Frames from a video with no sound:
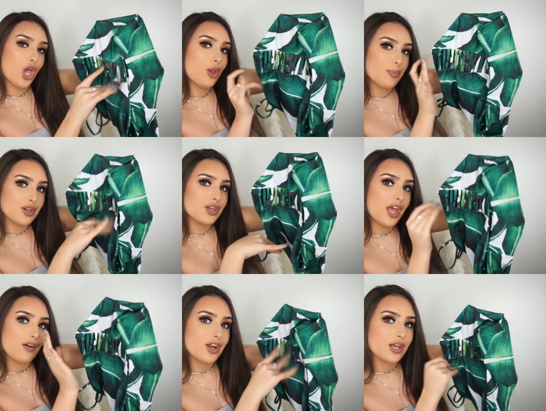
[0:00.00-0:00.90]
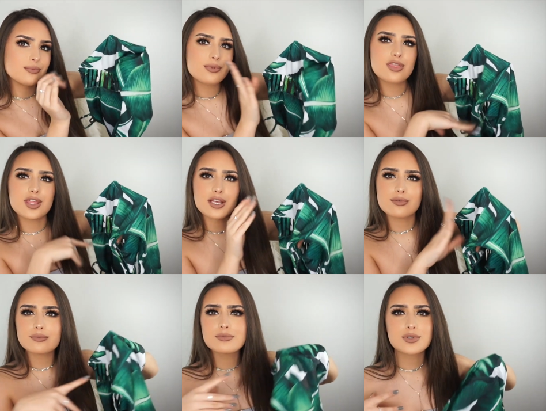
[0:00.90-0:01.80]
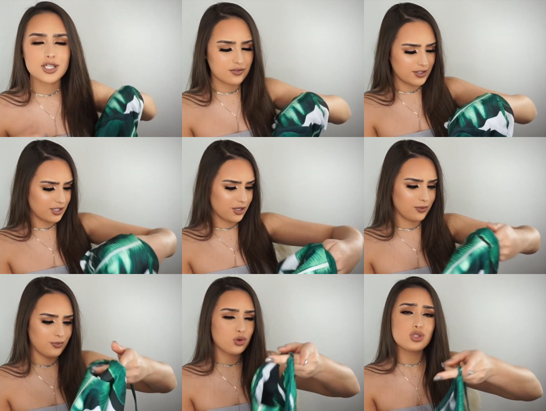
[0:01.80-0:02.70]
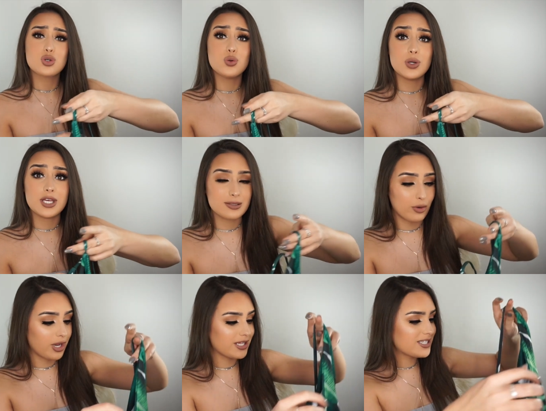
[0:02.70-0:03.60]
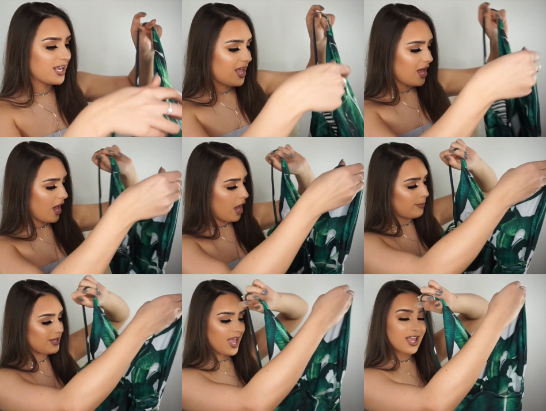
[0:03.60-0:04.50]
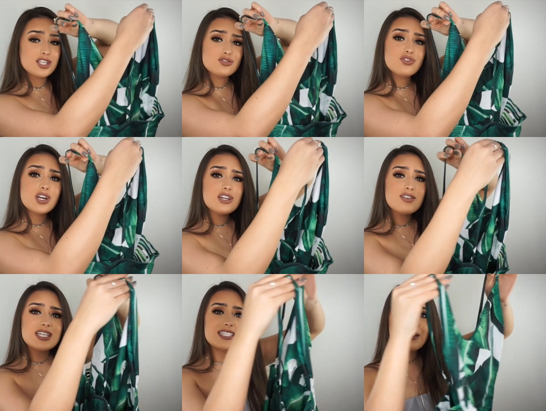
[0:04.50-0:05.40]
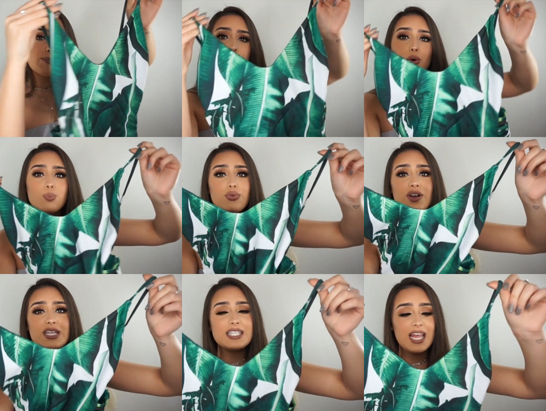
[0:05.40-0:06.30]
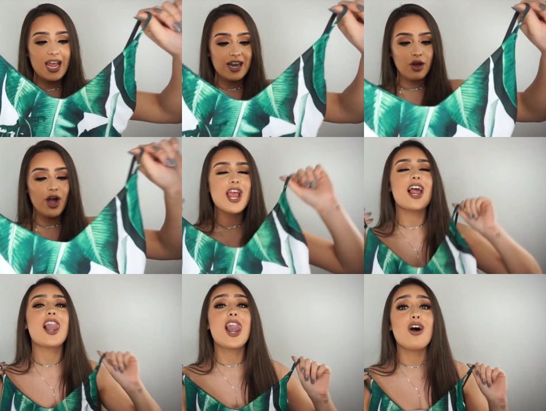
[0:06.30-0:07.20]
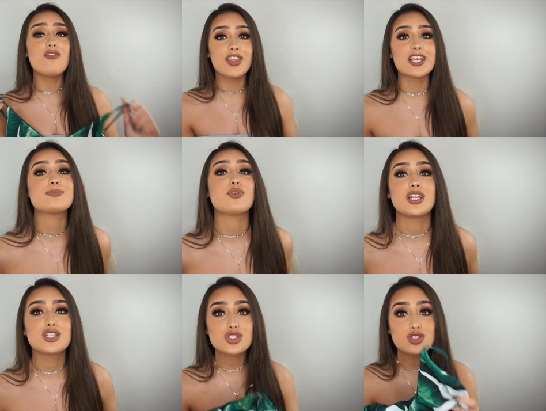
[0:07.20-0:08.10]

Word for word: open area thing I don't really know what to call it to be honest um, but yeah it's really really simple pretty and I love this print